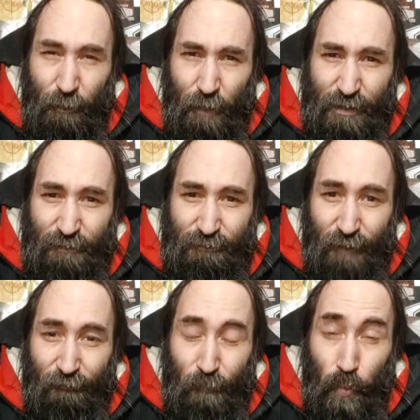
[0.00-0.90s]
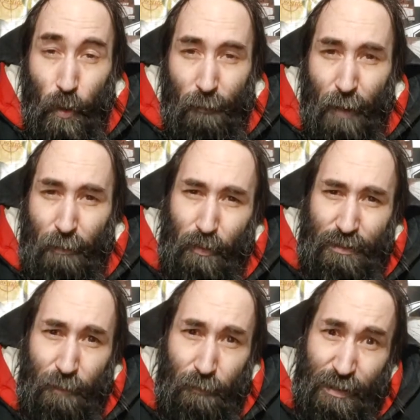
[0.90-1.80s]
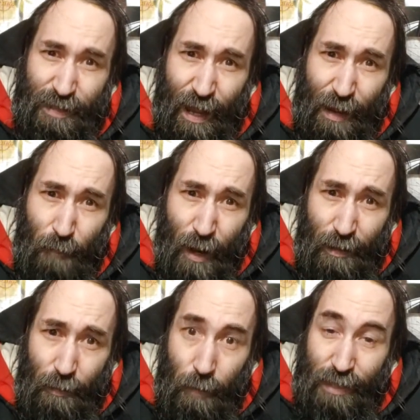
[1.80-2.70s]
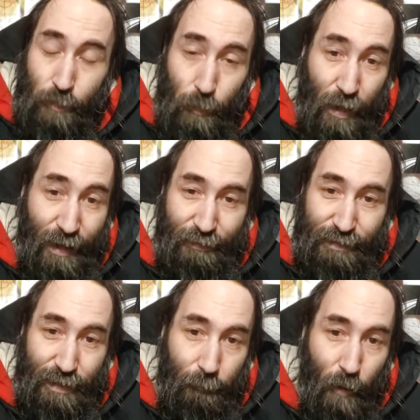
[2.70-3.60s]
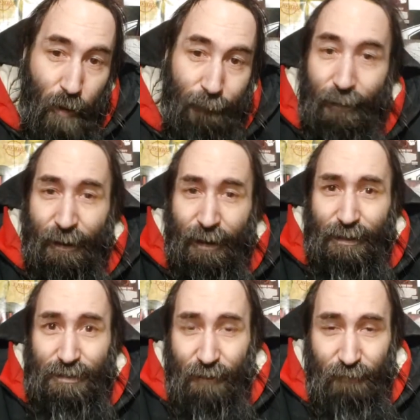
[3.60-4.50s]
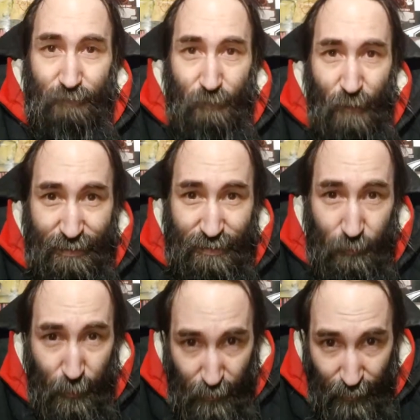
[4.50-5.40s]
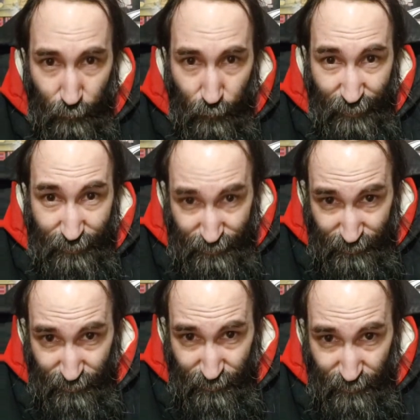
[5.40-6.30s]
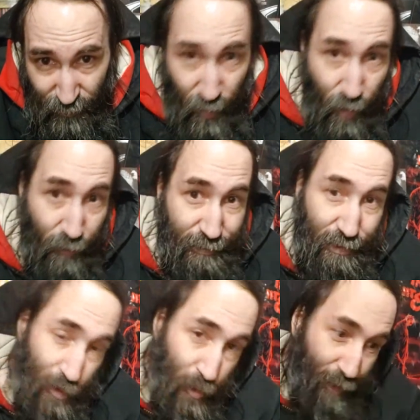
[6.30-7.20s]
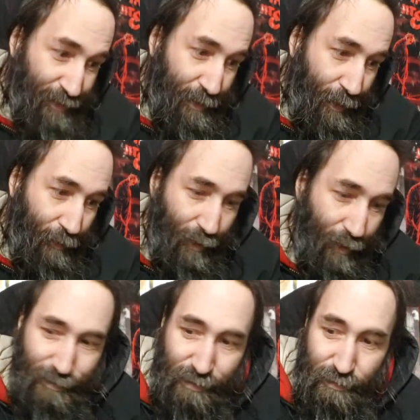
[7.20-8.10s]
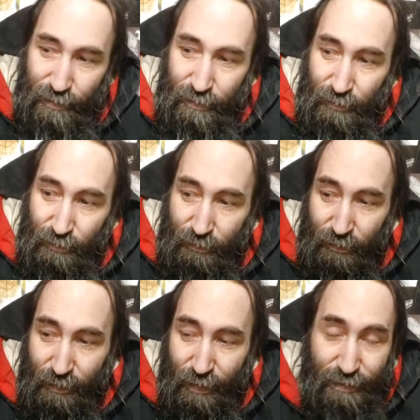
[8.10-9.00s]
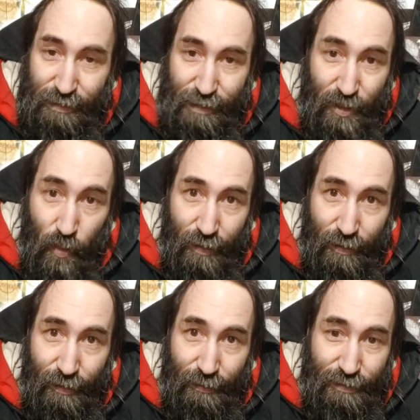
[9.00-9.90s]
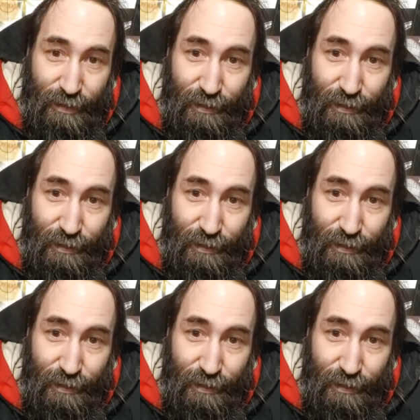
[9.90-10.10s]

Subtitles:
parts of his life where he probably wasn't the best guy by any means, but at the same point, he's never as bad as the people that he writes or the situation that he writes. That just is what it is.